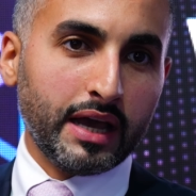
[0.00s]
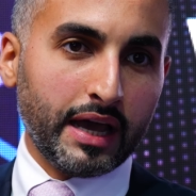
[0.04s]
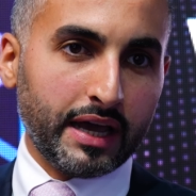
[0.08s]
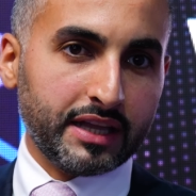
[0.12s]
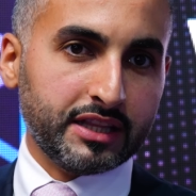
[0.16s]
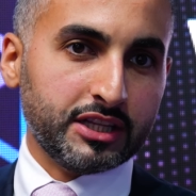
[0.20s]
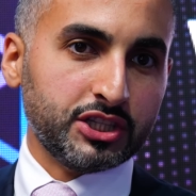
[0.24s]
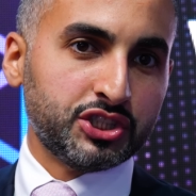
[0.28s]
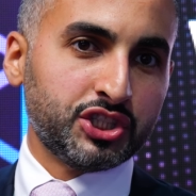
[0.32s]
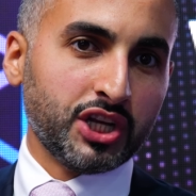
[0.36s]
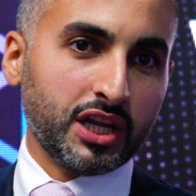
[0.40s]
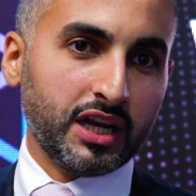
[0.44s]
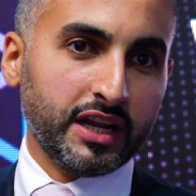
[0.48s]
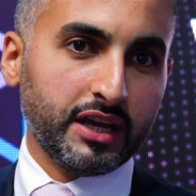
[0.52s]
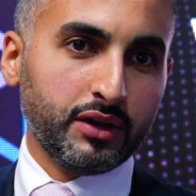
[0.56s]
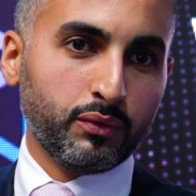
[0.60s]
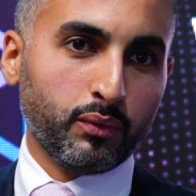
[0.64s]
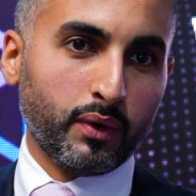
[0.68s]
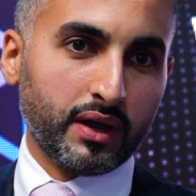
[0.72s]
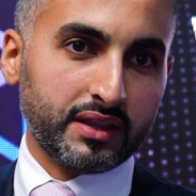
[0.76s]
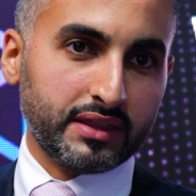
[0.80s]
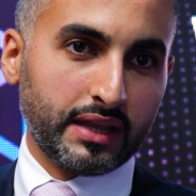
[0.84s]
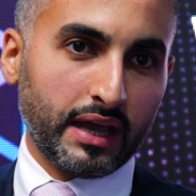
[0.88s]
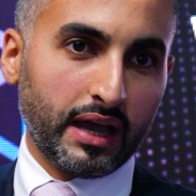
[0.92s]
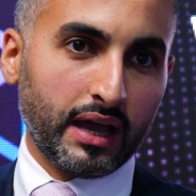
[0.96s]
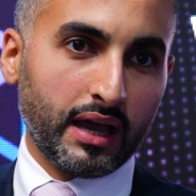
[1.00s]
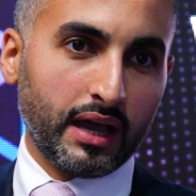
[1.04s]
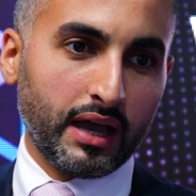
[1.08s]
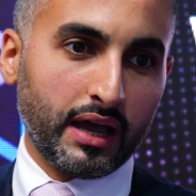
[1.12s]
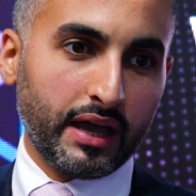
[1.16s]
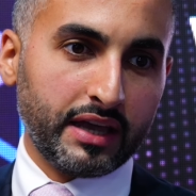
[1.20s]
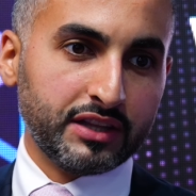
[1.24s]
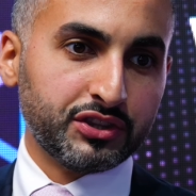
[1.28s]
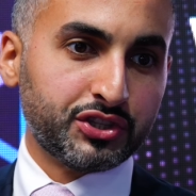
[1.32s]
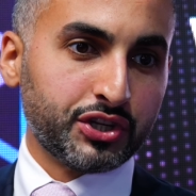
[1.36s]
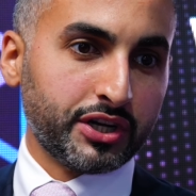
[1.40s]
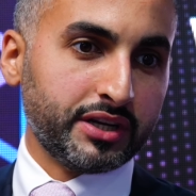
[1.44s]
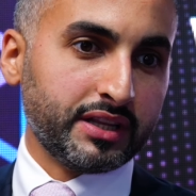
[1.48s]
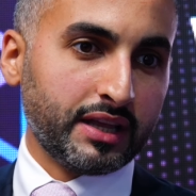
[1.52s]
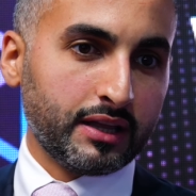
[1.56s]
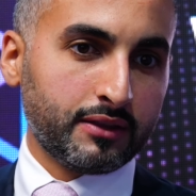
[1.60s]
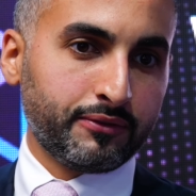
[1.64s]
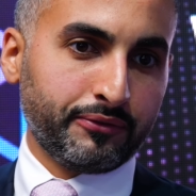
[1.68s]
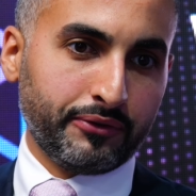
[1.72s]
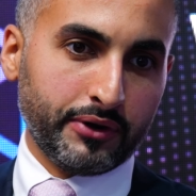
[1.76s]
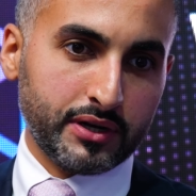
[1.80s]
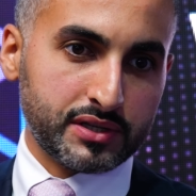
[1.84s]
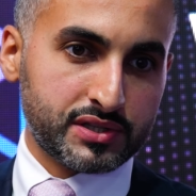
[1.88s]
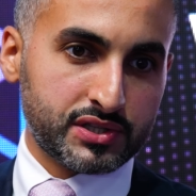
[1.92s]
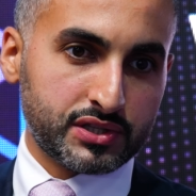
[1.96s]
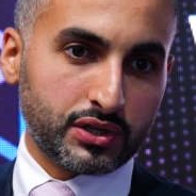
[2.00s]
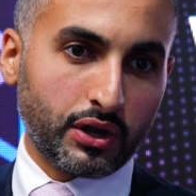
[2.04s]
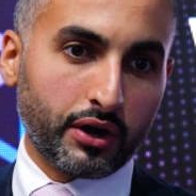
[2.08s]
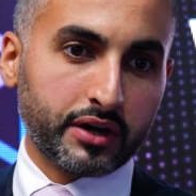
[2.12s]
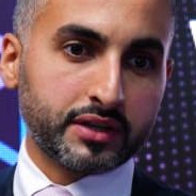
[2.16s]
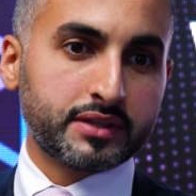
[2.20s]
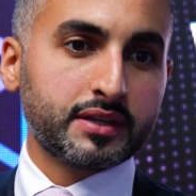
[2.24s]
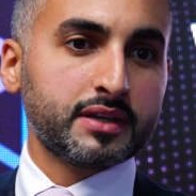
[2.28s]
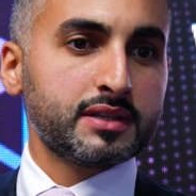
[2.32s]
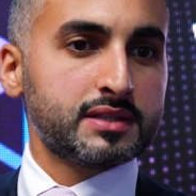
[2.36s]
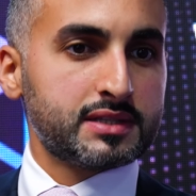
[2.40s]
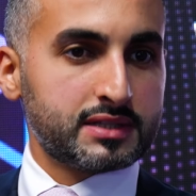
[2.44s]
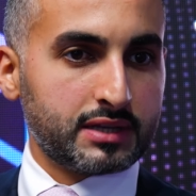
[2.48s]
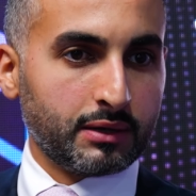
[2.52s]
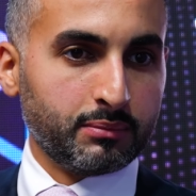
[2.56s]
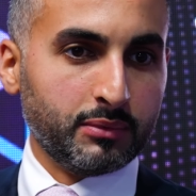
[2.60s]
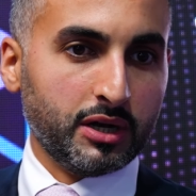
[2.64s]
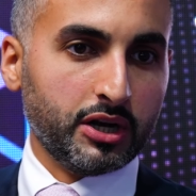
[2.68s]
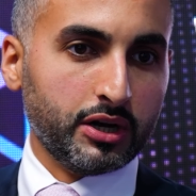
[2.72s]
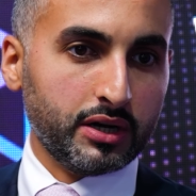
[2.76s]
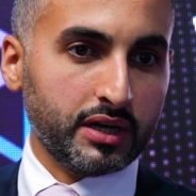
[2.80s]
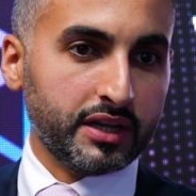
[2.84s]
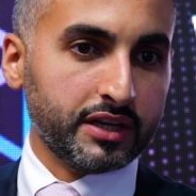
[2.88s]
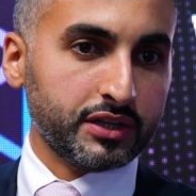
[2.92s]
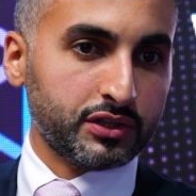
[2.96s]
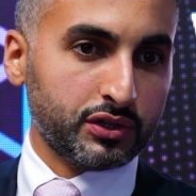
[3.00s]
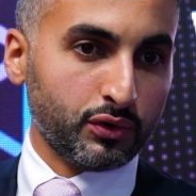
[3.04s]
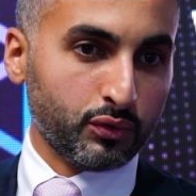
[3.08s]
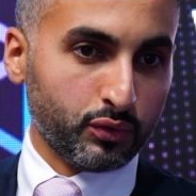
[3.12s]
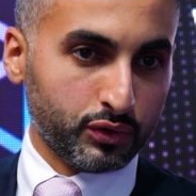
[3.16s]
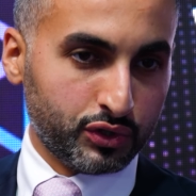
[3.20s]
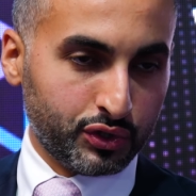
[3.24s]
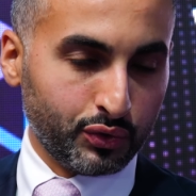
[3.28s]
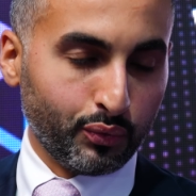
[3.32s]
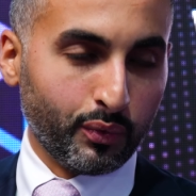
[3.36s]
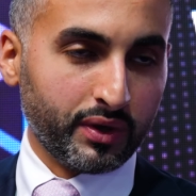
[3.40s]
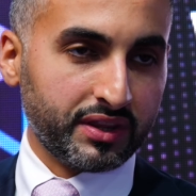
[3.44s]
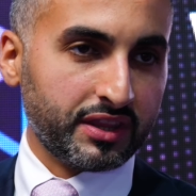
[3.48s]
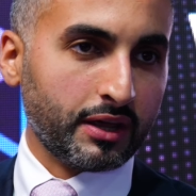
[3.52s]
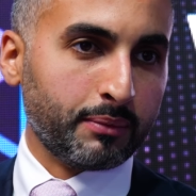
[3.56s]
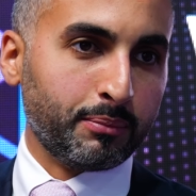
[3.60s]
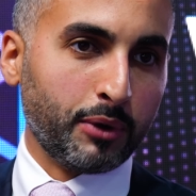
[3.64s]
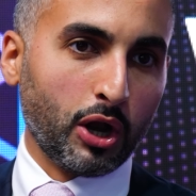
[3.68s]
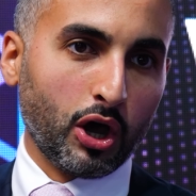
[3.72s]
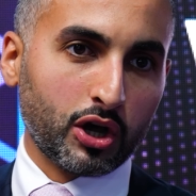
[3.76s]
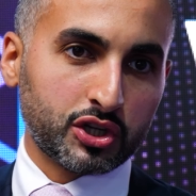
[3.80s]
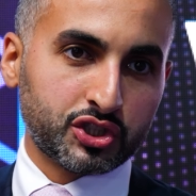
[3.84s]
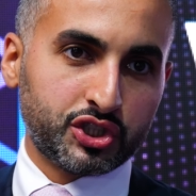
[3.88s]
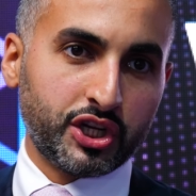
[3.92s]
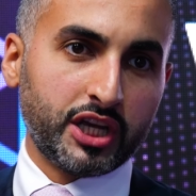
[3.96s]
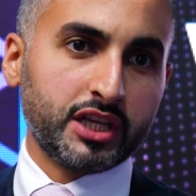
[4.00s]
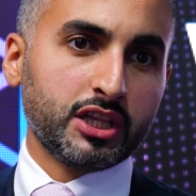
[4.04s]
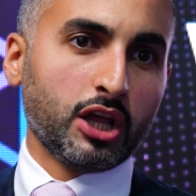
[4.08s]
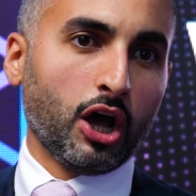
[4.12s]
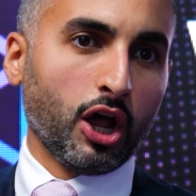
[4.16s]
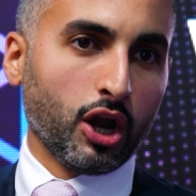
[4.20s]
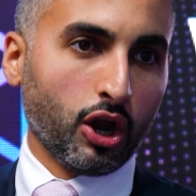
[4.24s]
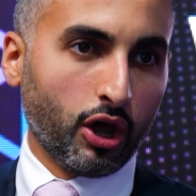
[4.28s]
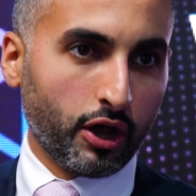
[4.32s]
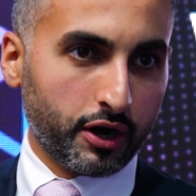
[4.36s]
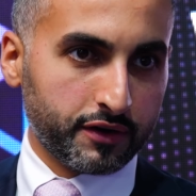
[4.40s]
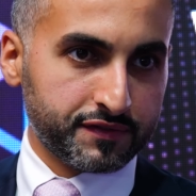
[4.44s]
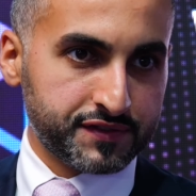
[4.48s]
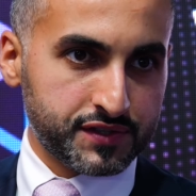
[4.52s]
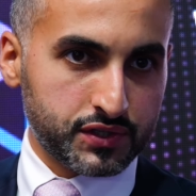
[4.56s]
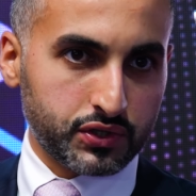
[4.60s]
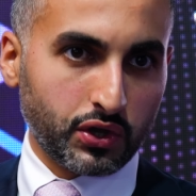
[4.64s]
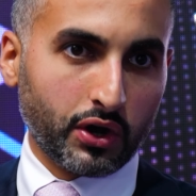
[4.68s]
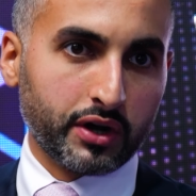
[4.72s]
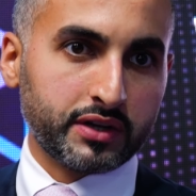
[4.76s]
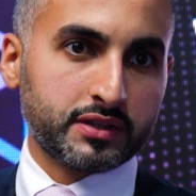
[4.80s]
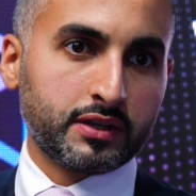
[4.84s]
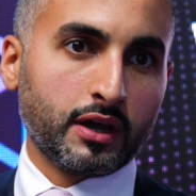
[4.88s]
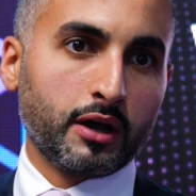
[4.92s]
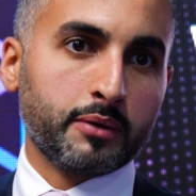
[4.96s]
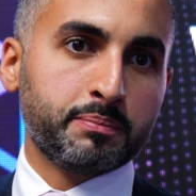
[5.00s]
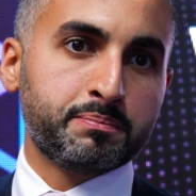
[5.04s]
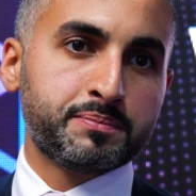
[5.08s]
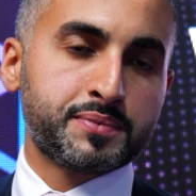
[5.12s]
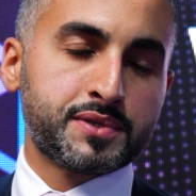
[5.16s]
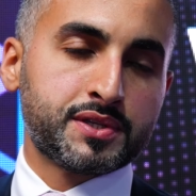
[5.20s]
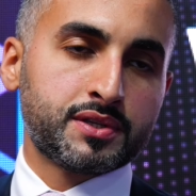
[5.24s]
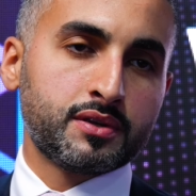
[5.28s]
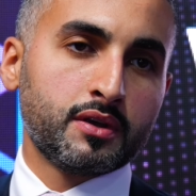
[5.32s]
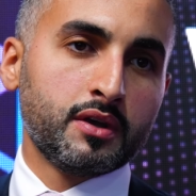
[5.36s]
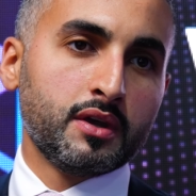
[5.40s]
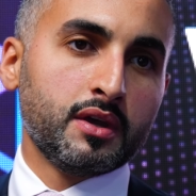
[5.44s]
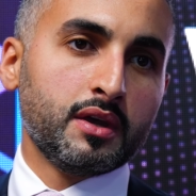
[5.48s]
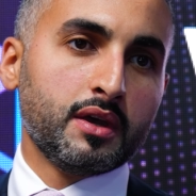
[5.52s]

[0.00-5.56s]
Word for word: Initially, when the internet first started, similarly with the blockchain, a lot of startups